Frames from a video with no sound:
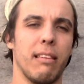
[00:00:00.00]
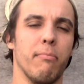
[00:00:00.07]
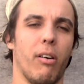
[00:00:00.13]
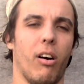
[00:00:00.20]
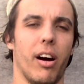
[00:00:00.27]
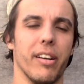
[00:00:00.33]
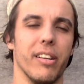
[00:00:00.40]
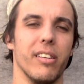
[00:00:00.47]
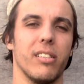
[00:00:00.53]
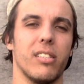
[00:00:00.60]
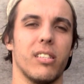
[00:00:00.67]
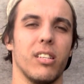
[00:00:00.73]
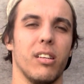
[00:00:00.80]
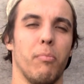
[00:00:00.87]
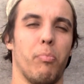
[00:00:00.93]

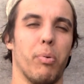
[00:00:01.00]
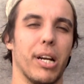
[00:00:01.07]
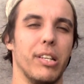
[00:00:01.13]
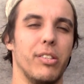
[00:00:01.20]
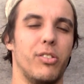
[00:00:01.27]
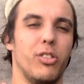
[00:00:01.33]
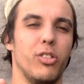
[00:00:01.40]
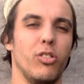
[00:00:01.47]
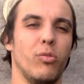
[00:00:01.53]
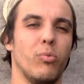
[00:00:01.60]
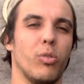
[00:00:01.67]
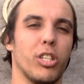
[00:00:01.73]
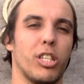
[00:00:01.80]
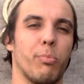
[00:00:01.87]
but I do want